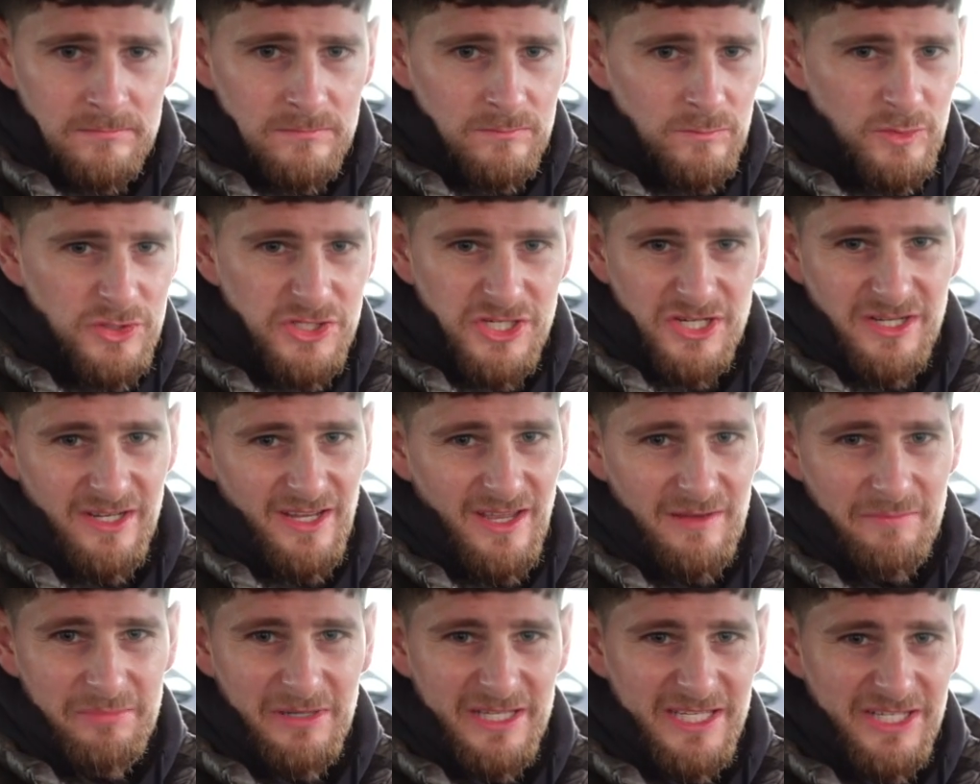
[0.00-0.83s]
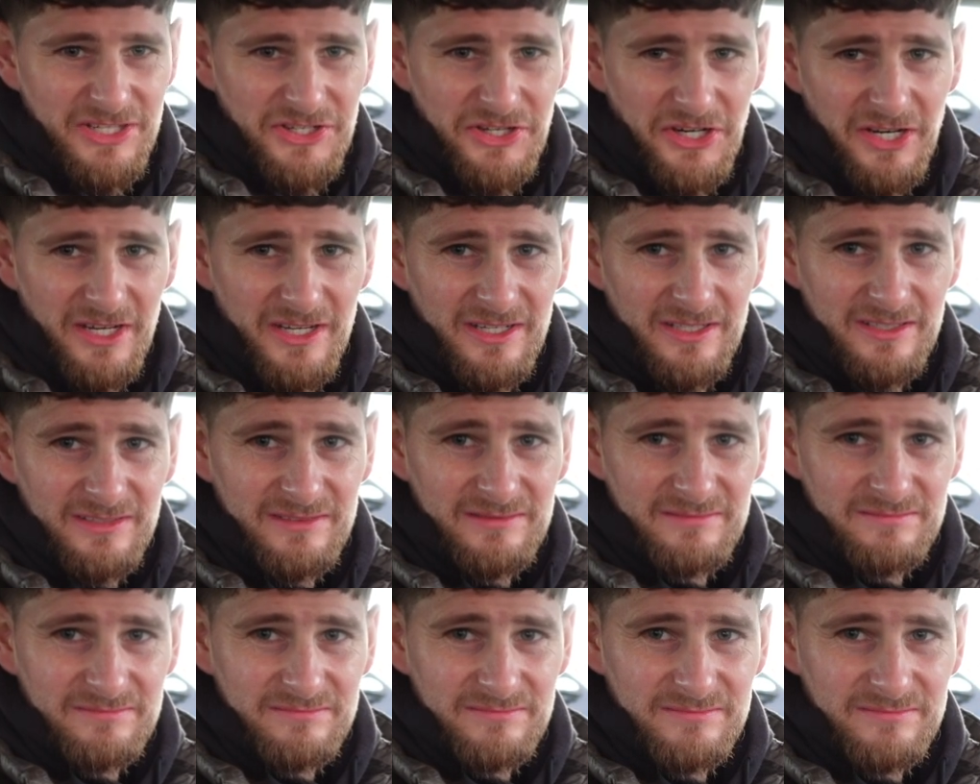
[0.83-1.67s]
We're just gonna get bleach.
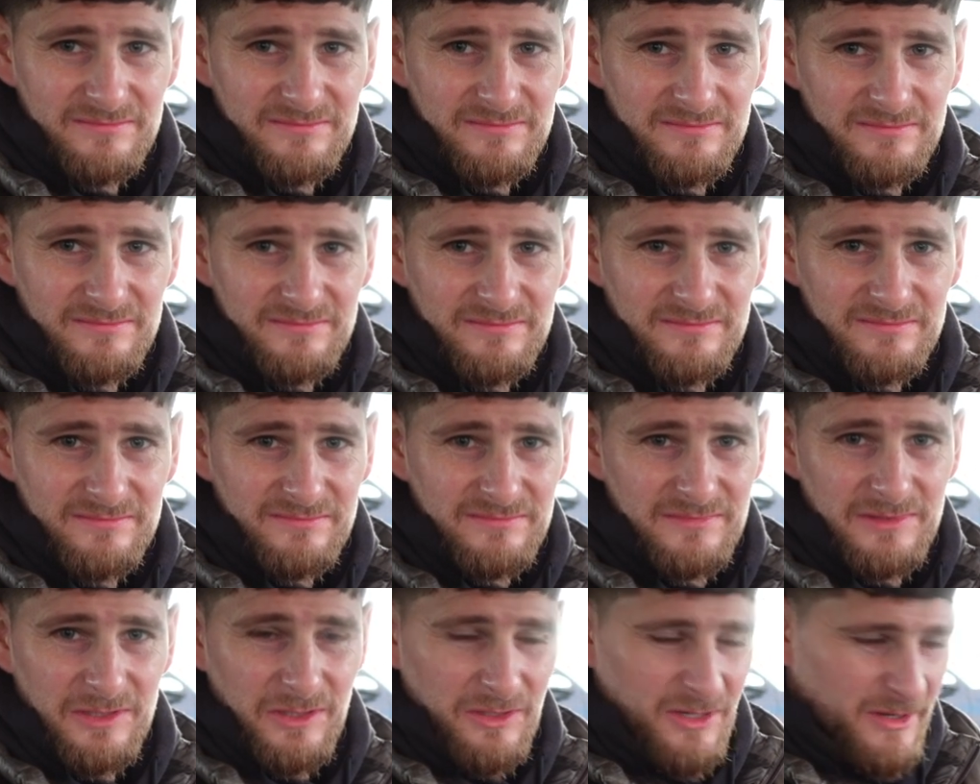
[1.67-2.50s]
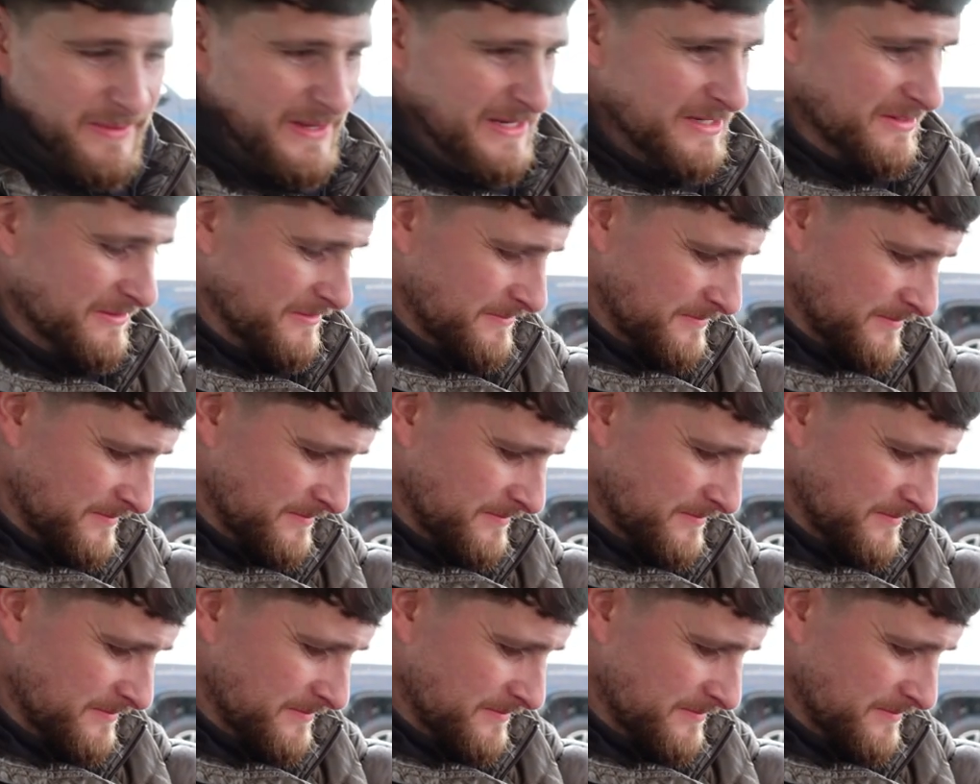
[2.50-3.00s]
You know, come in.